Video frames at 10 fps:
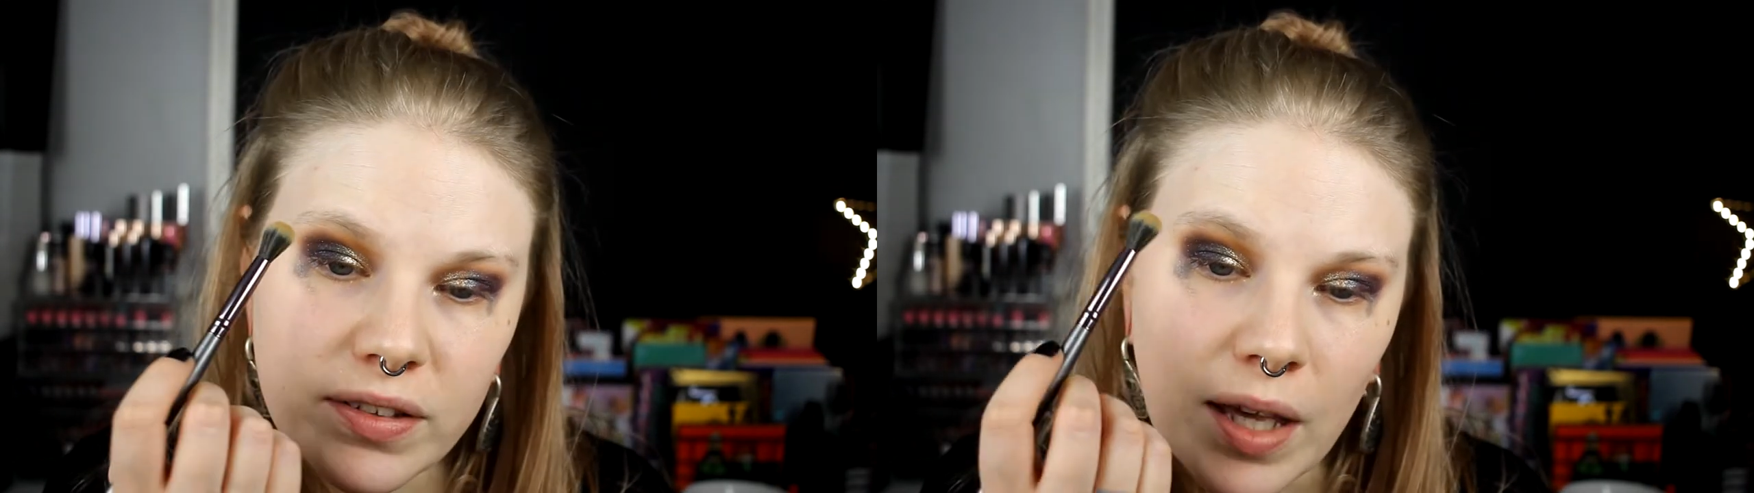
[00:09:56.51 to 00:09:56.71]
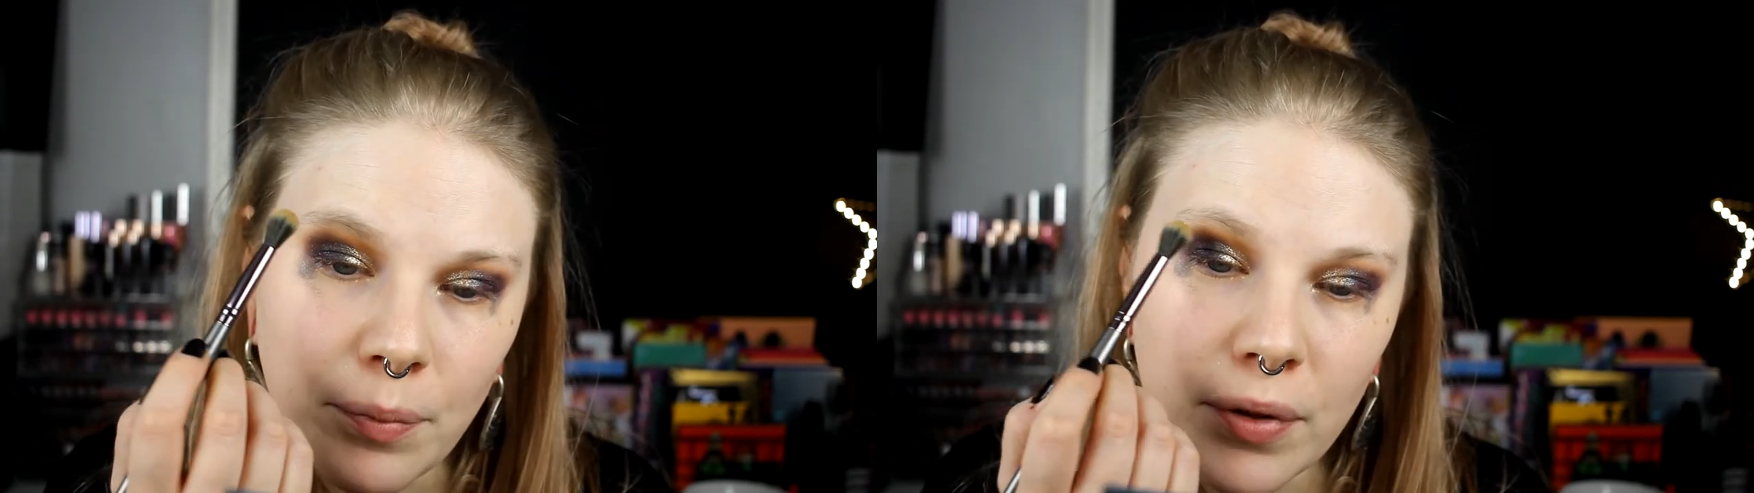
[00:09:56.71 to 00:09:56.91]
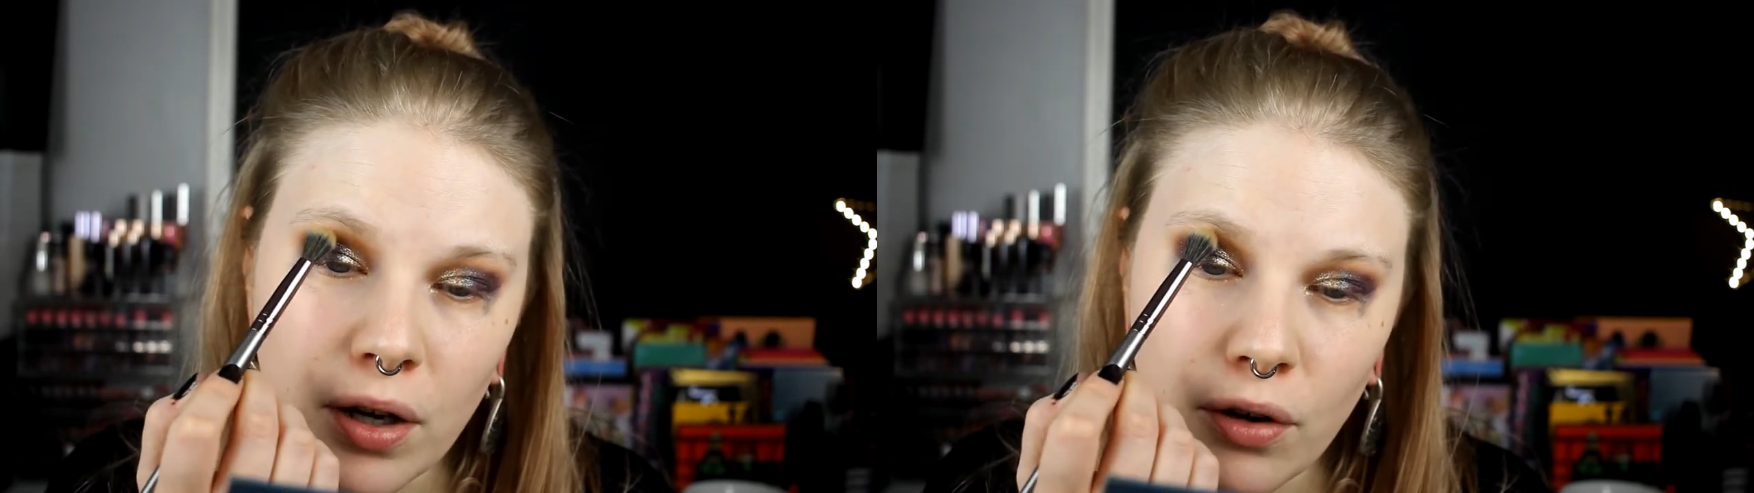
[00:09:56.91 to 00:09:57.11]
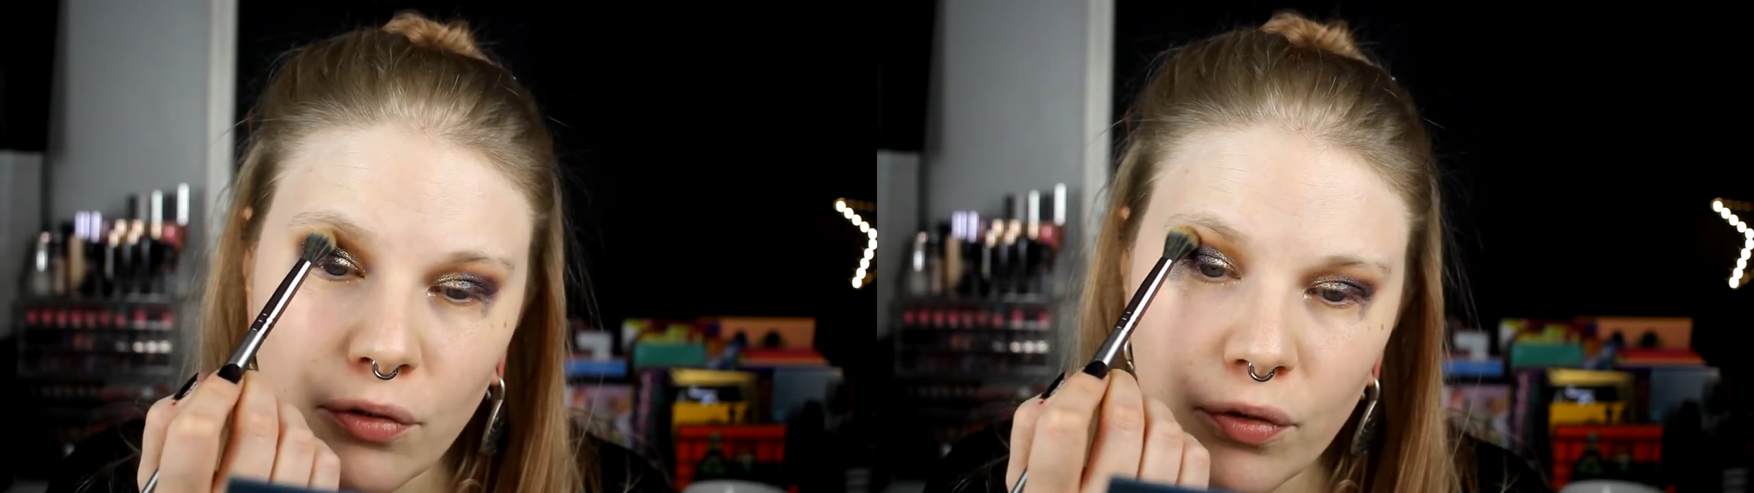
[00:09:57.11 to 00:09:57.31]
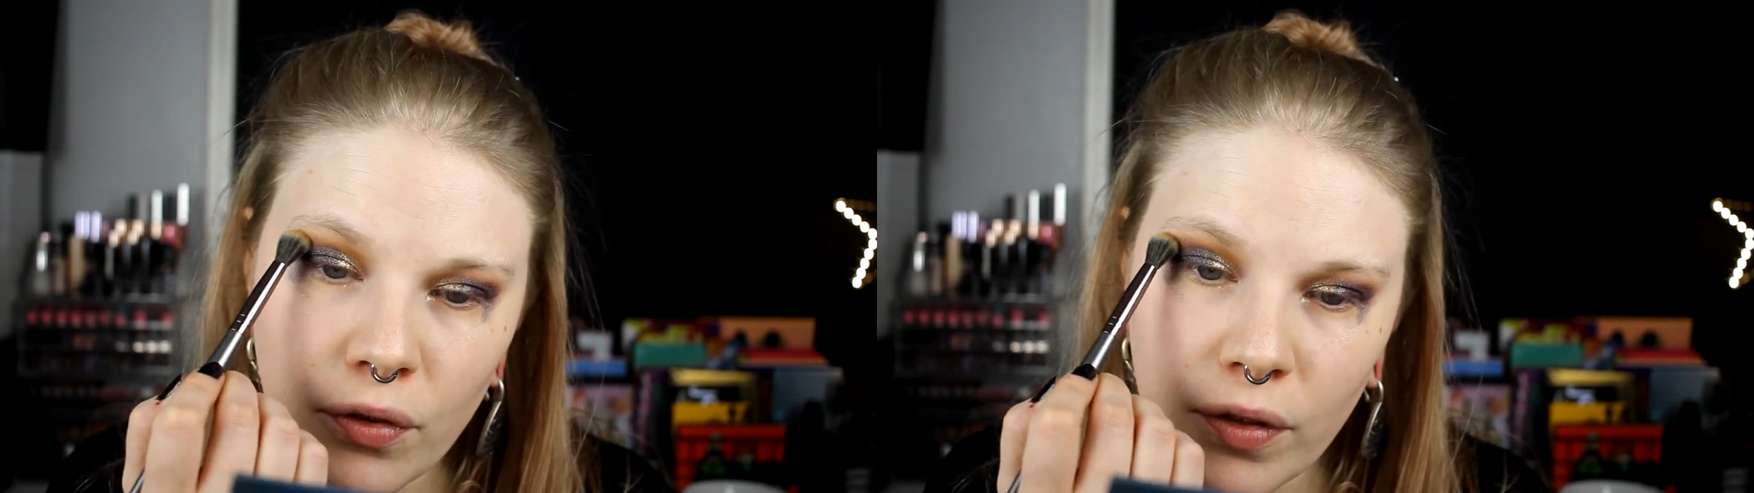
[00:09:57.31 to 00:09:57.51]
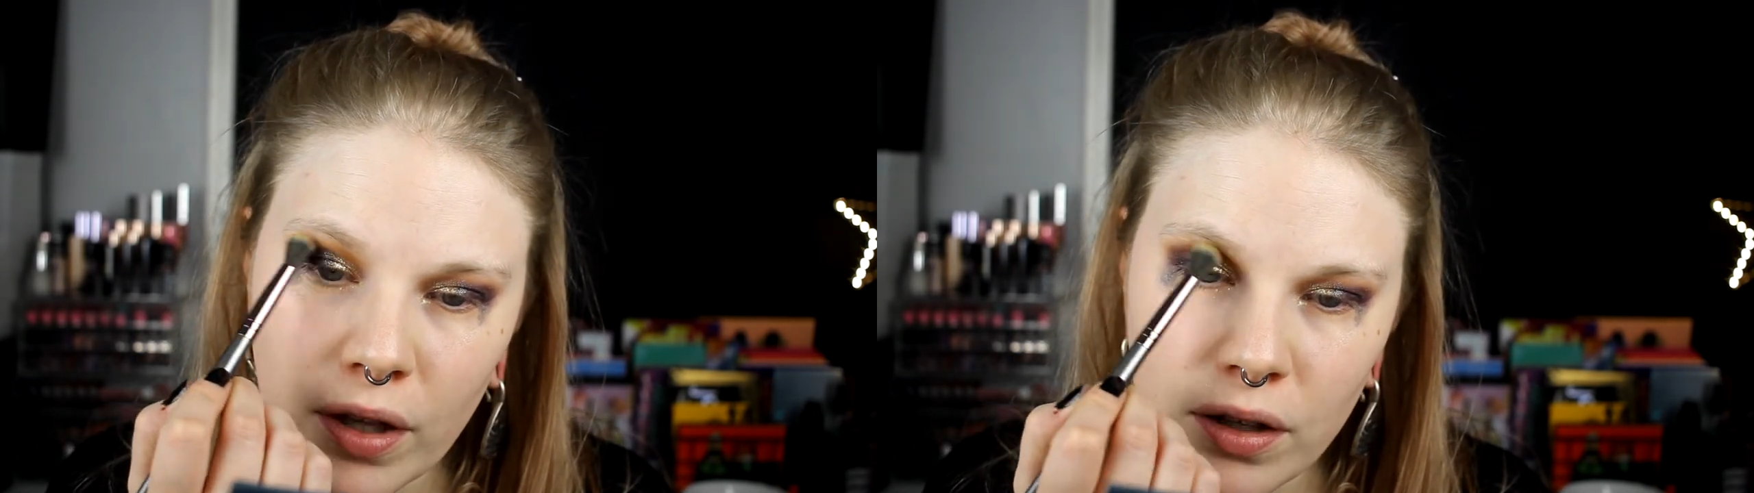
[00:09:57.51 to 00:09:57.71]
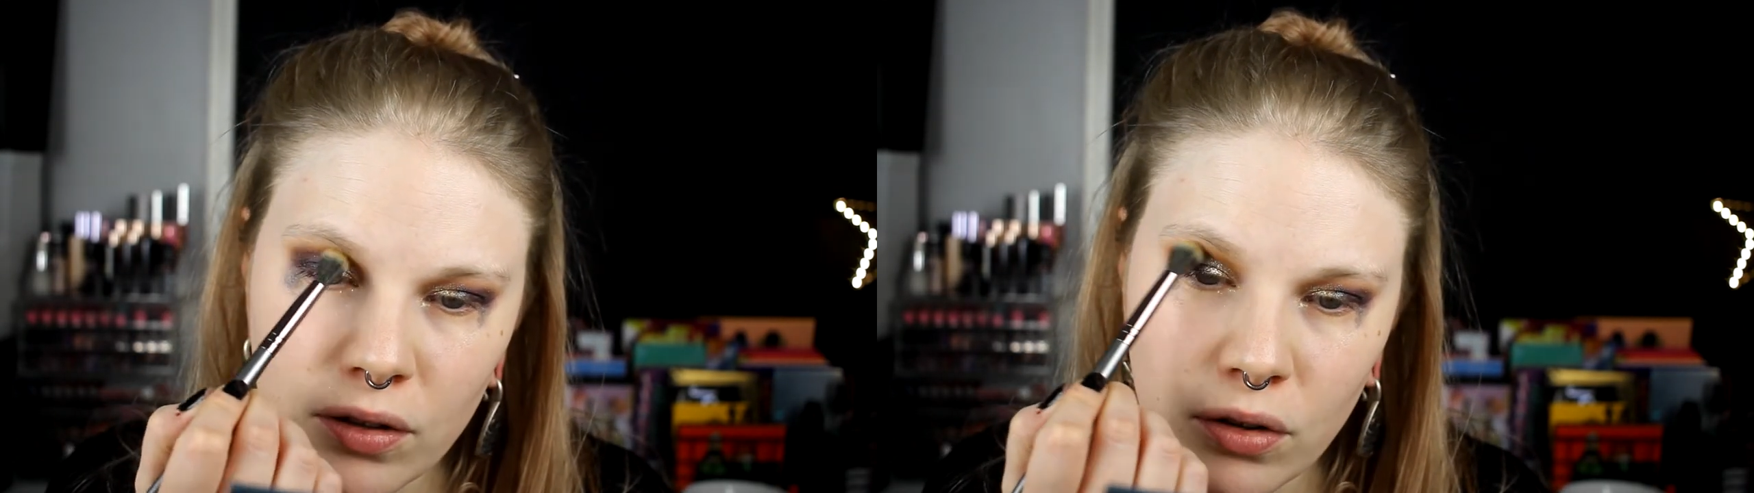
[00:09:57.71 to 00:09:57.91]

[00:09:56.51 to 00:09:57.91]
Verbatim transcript: tap it off and then